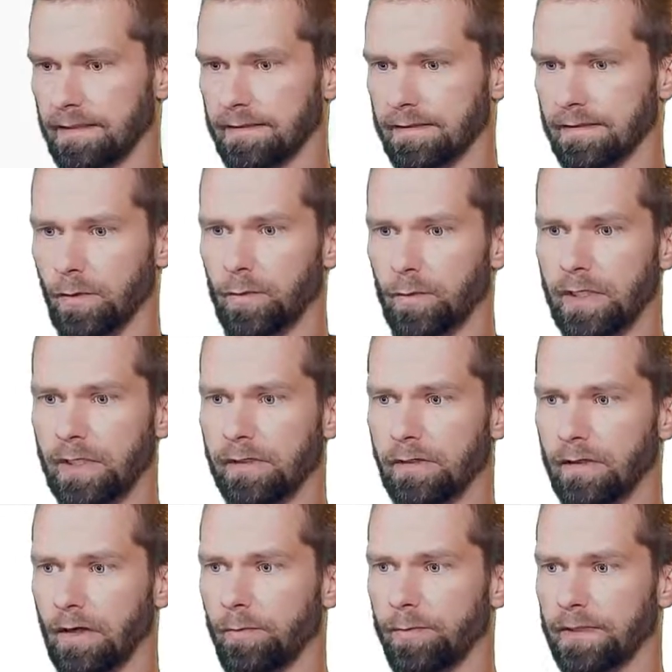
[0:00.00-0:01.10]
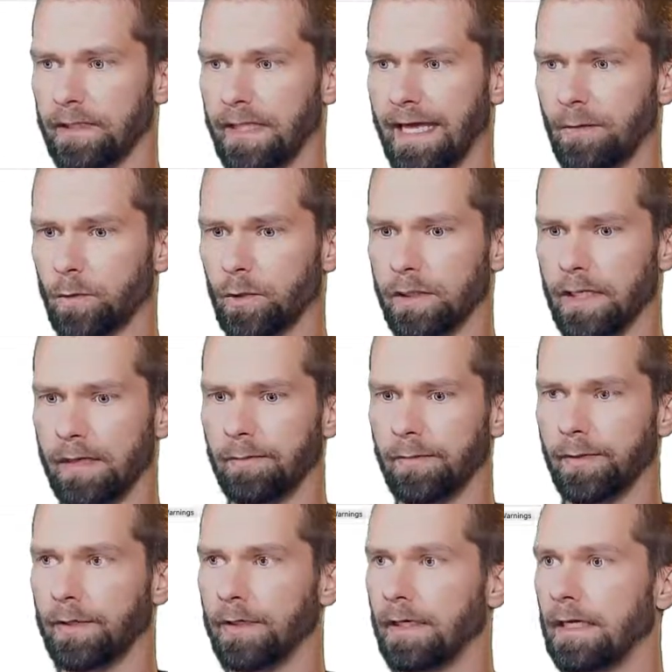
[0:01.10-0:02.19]
So when we open that one up,
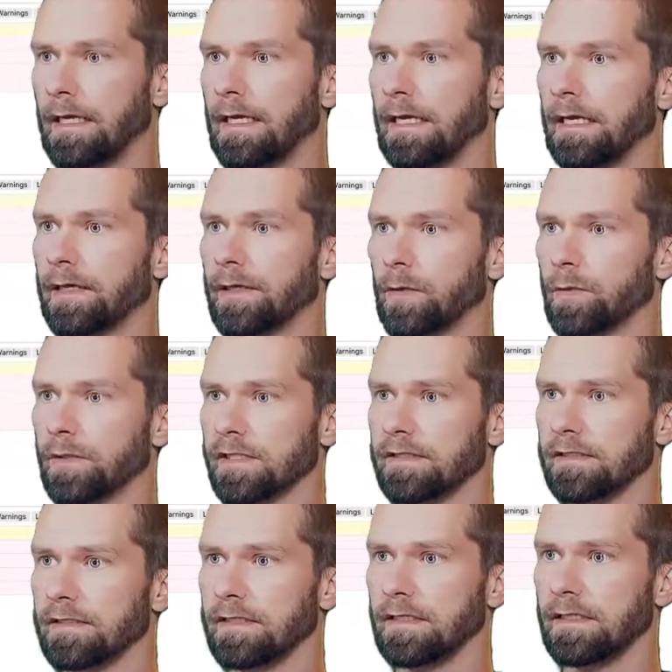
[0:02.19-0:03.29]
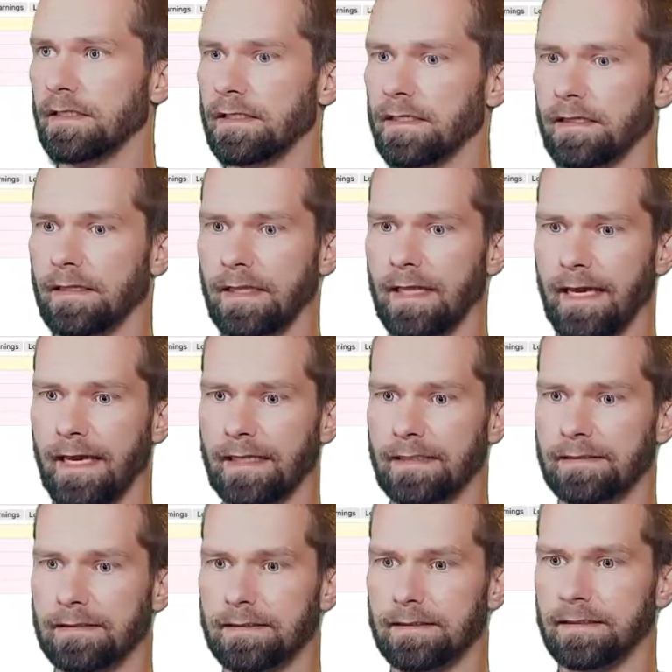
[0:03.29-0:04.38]
you will see
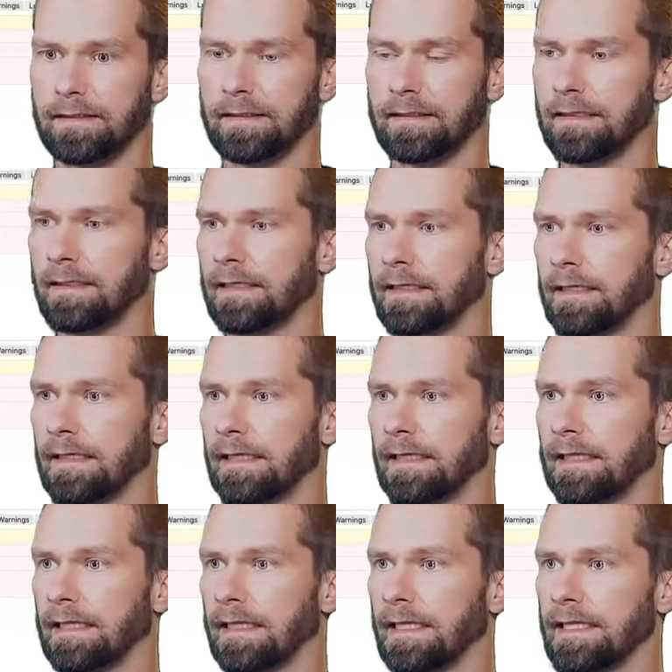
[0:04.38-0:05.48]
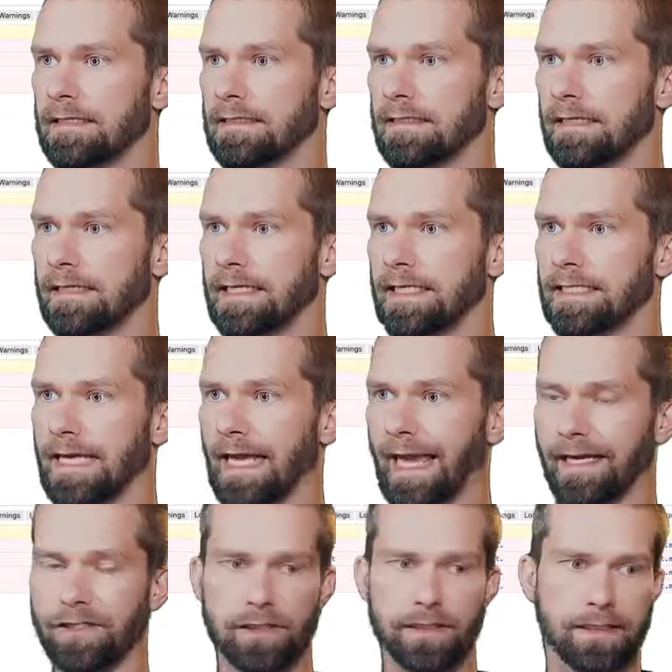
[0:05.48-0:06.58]
that this is
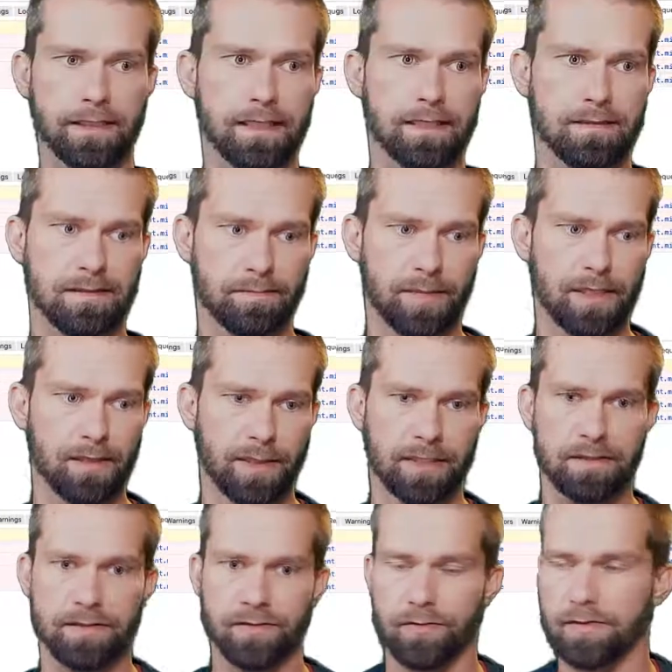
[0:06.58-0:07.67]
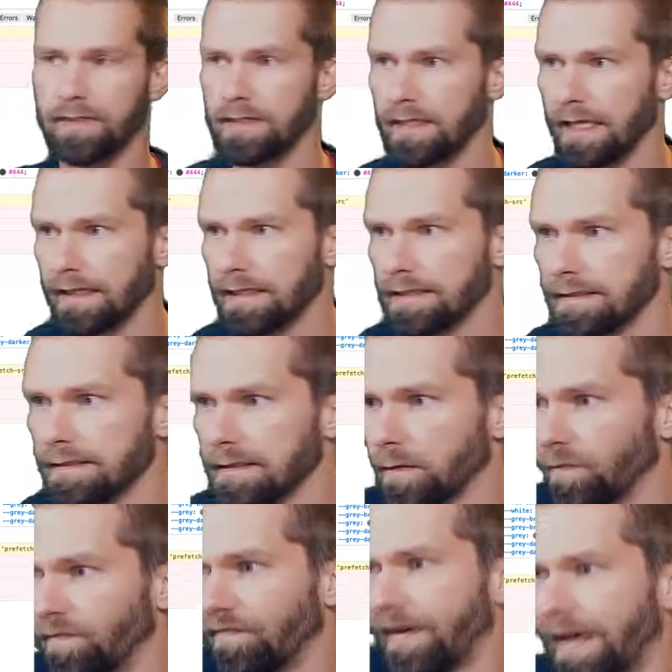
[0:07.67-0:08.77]
actually a custom element. So you see that this is a
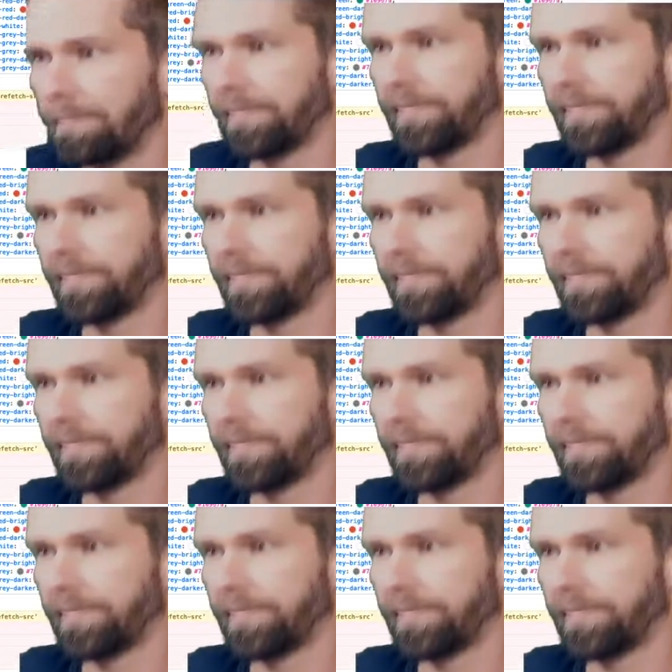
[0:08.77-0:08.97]
Web